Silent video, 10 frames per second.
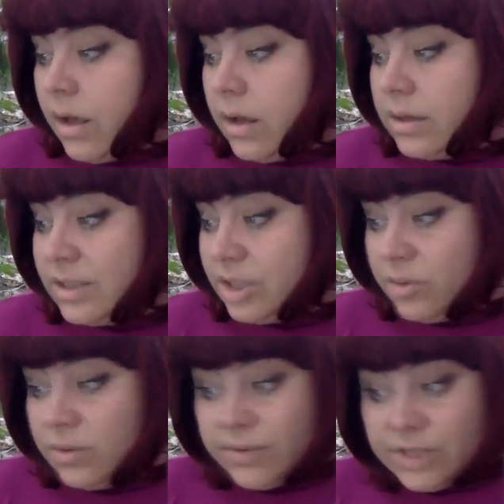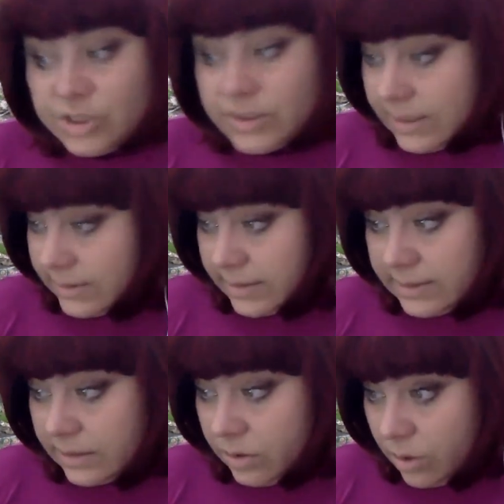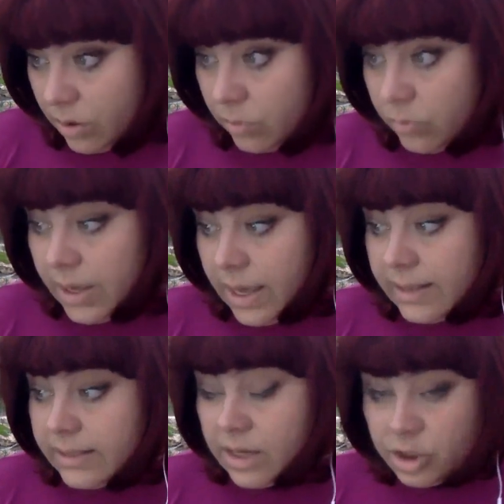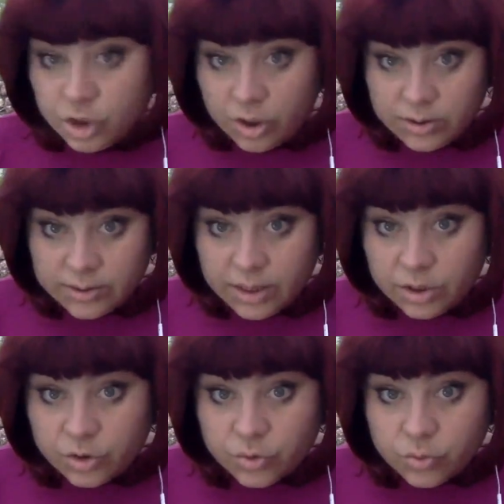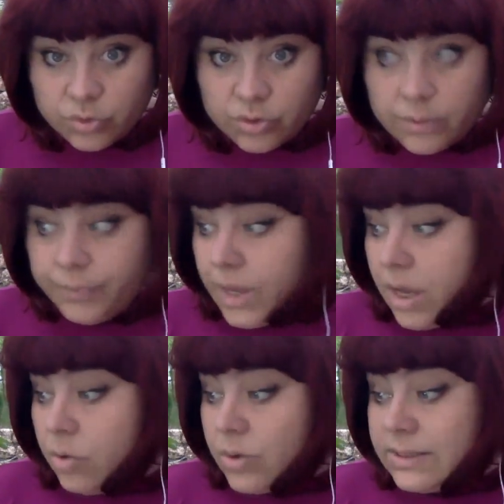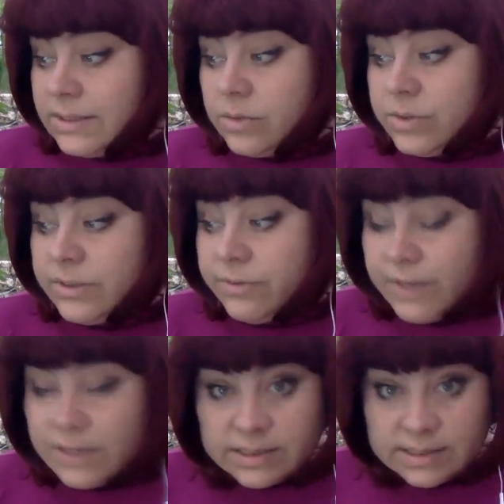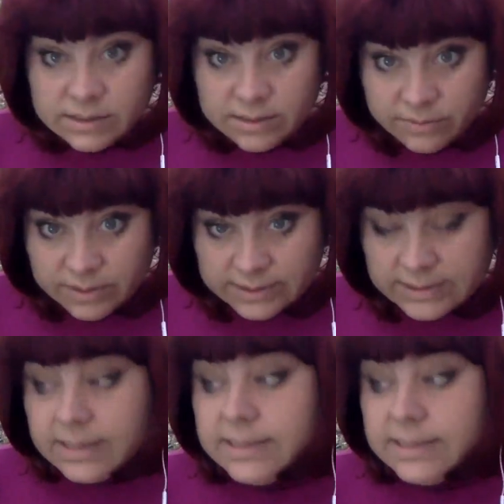Surgical interventions, as I said, no. And enjoy the day through you can still see Venus as an evening star.